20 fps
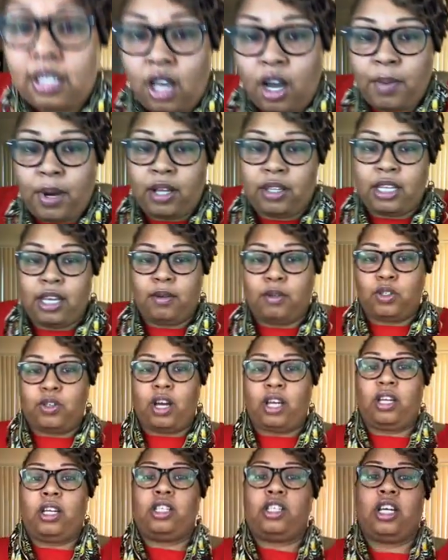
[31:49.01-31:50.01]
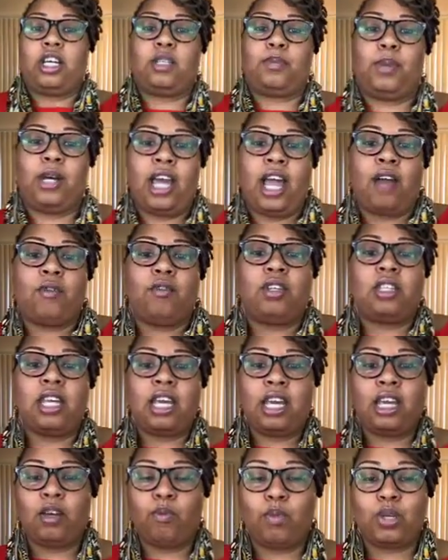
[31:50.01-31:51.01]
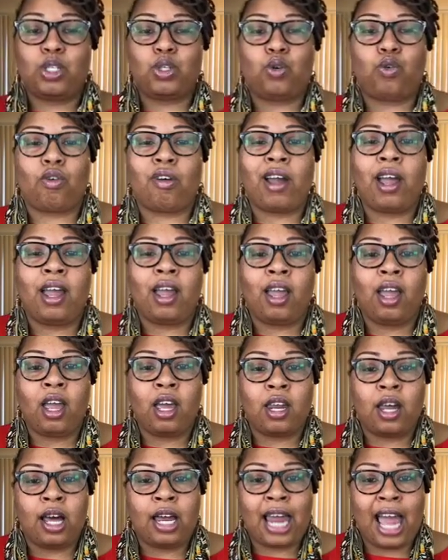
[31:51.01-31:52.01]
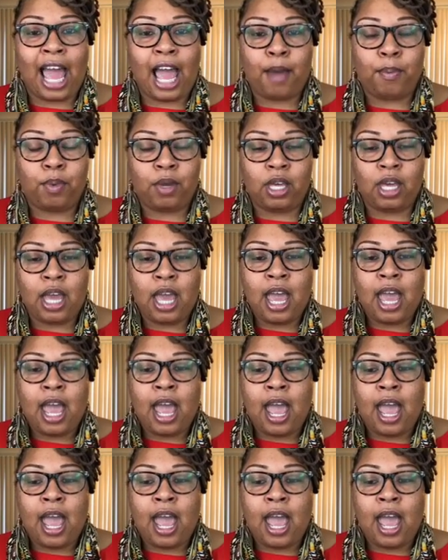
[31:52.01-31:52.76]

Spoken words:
Sorry about that. I was trying to adjust, but everything was gray and unhappy.